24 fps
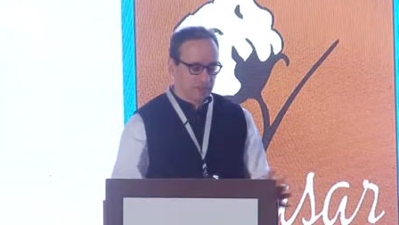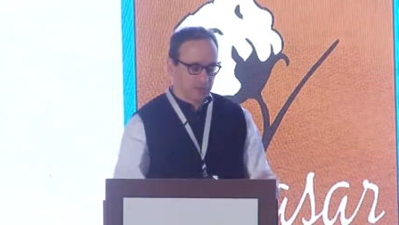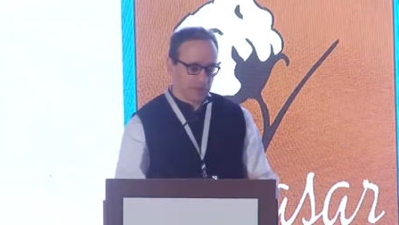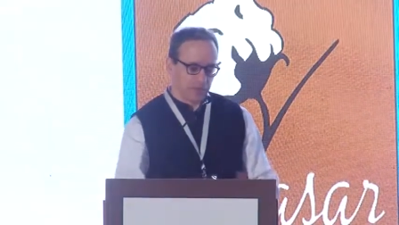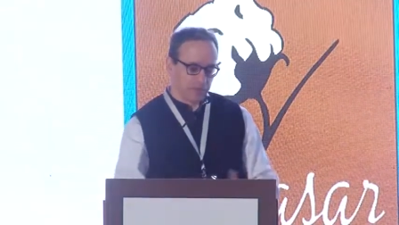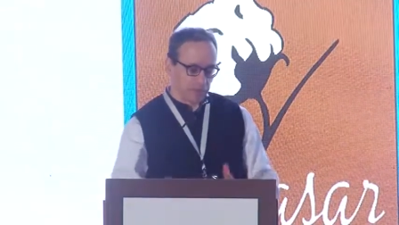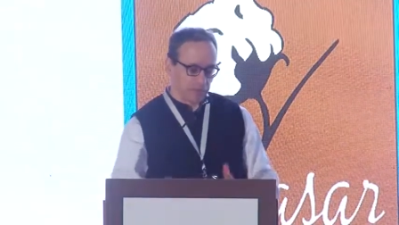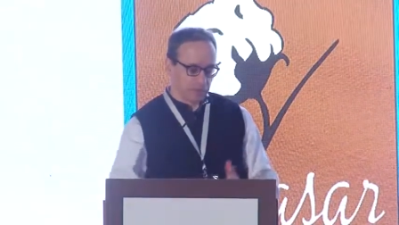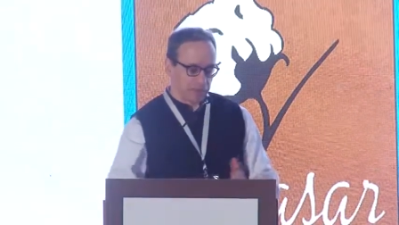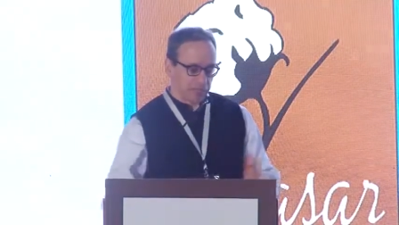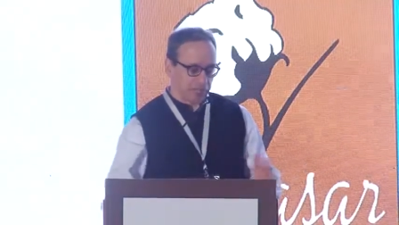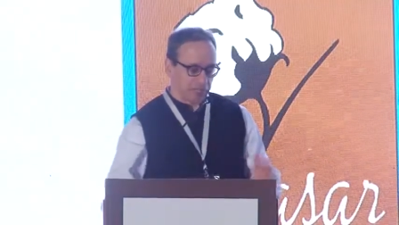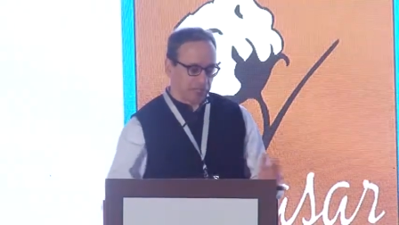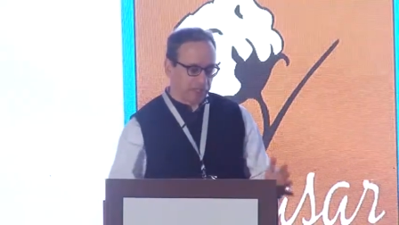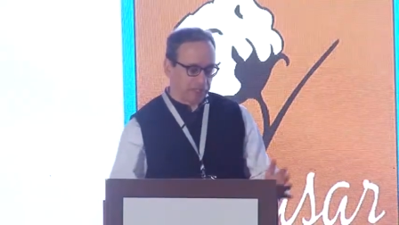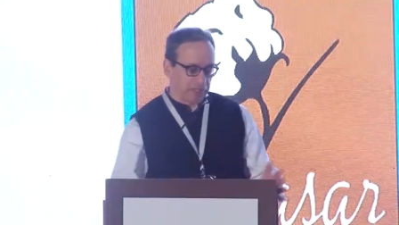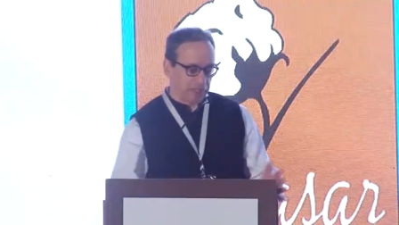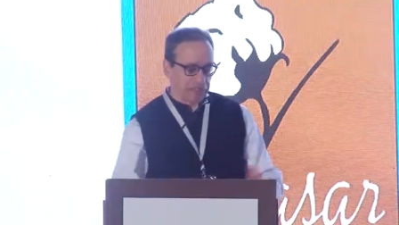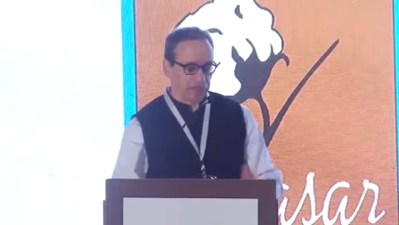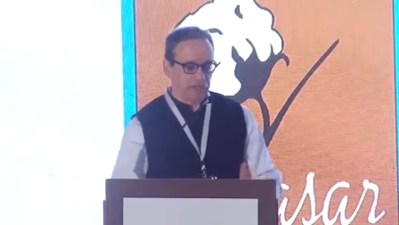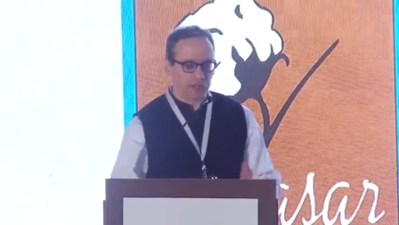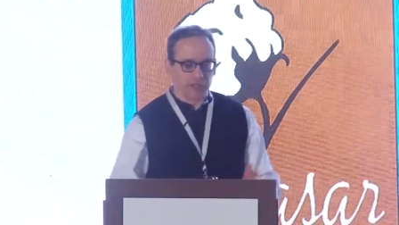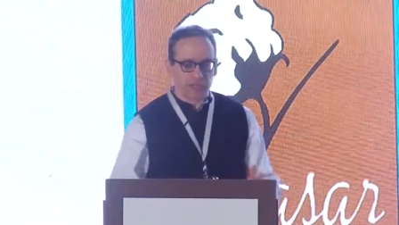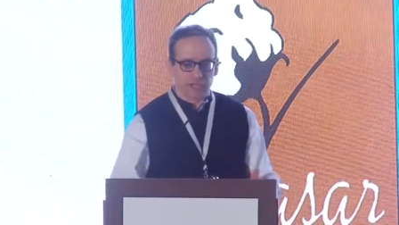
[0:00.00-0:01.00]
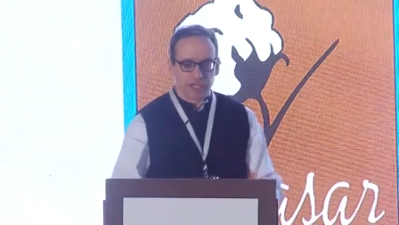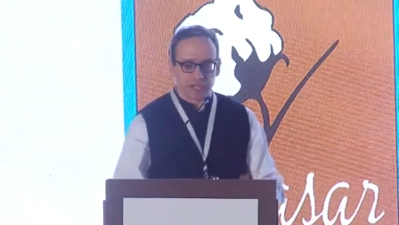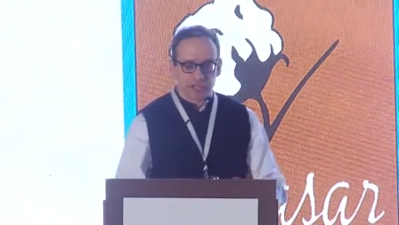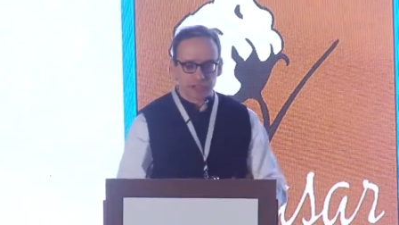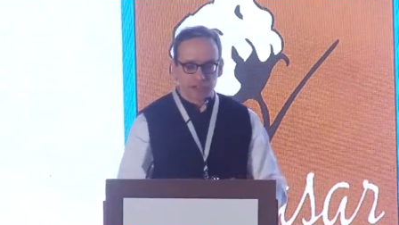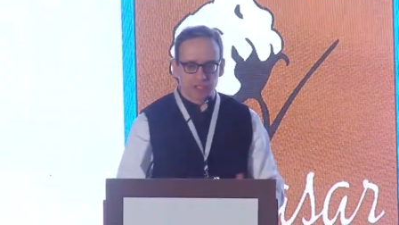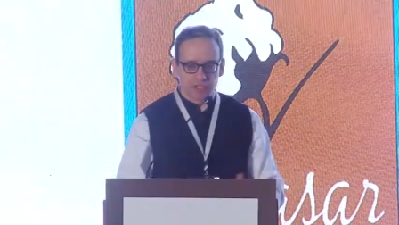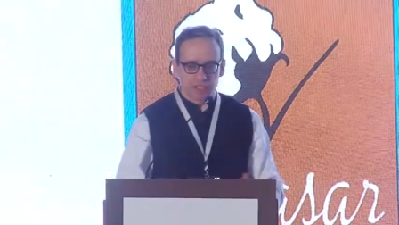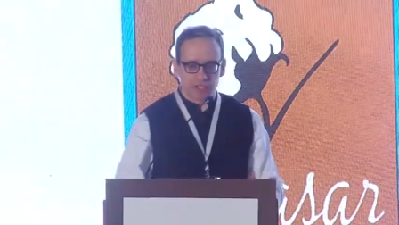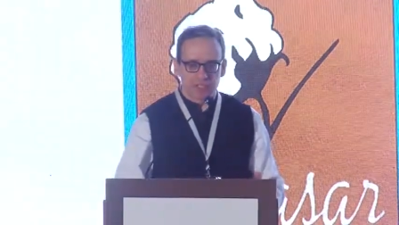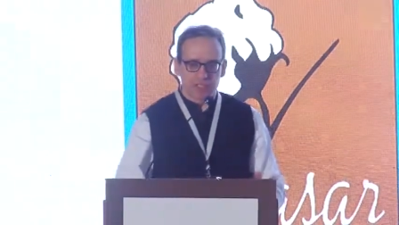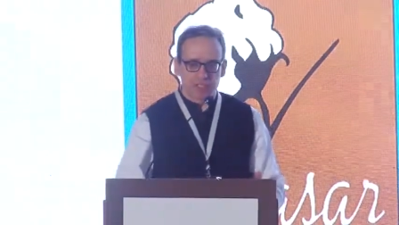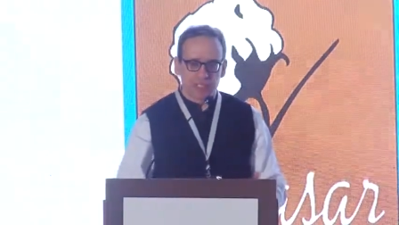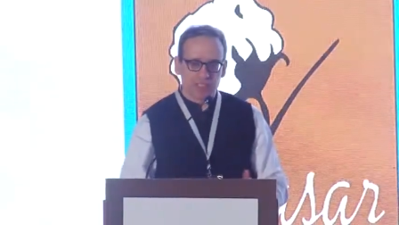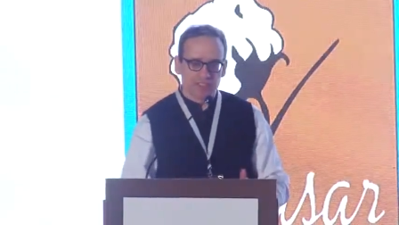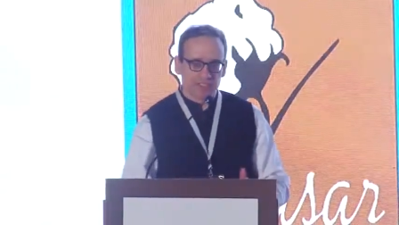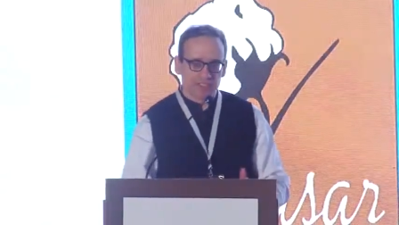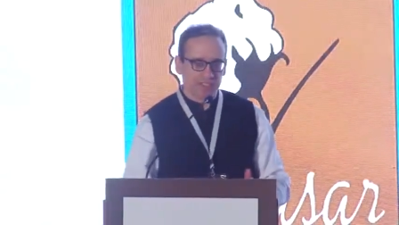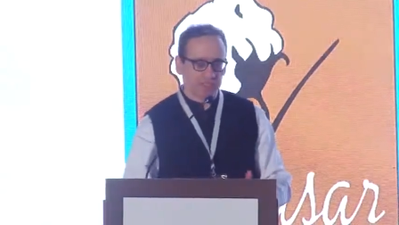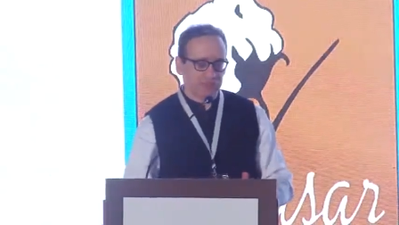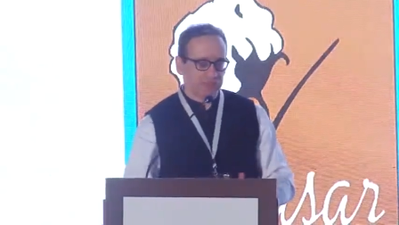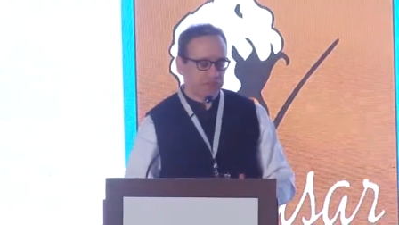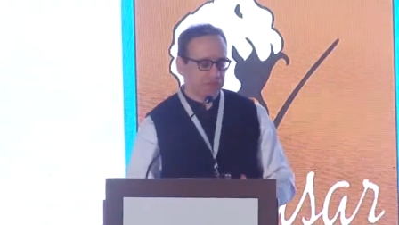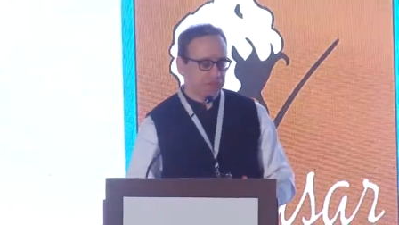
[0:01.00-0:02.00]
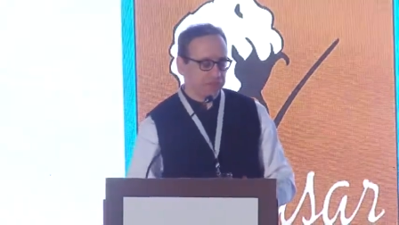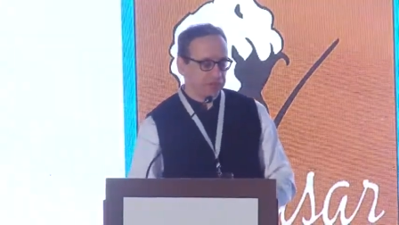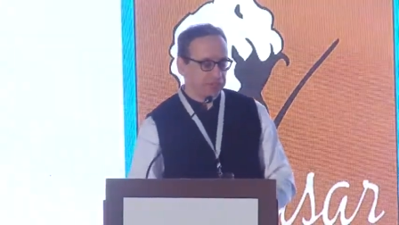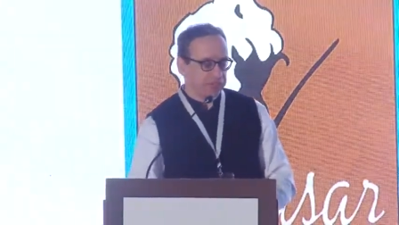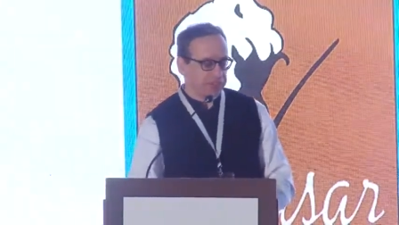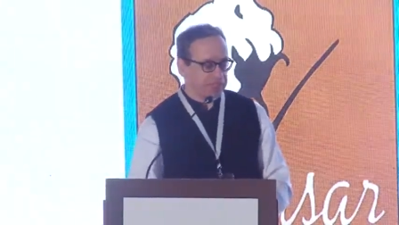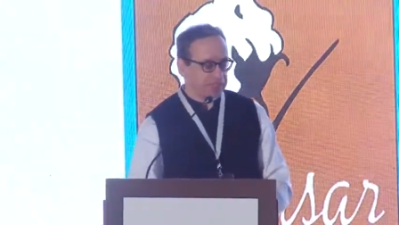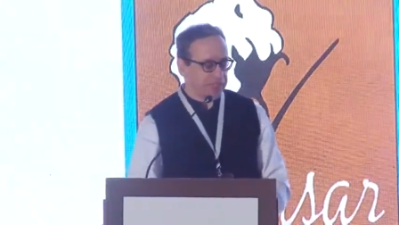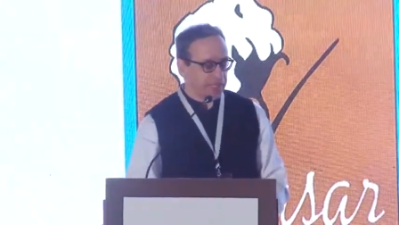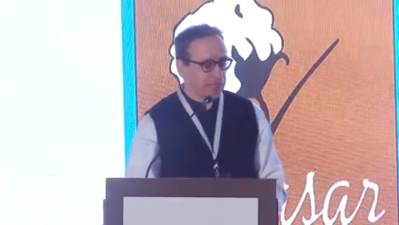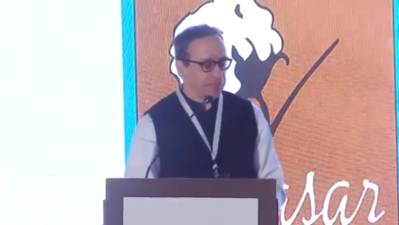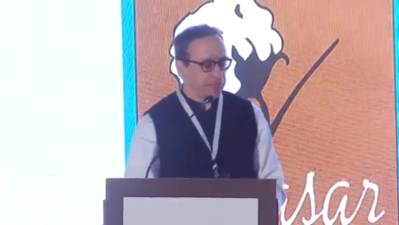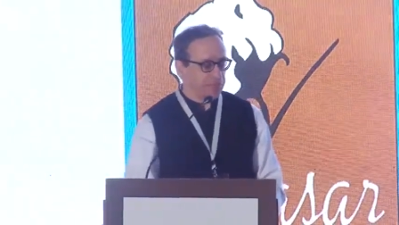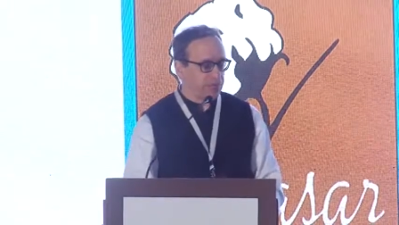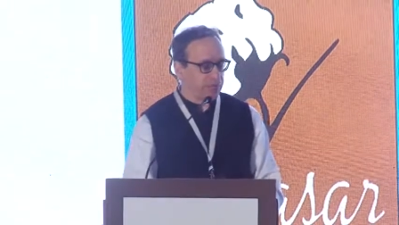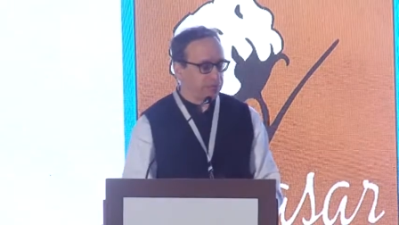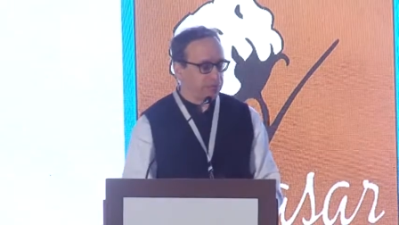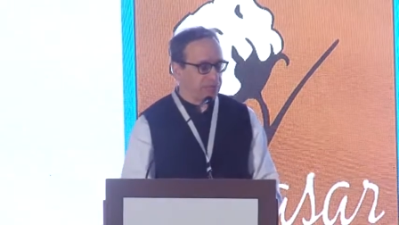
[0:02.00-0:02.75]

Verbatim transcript: from area to area, it's a different number,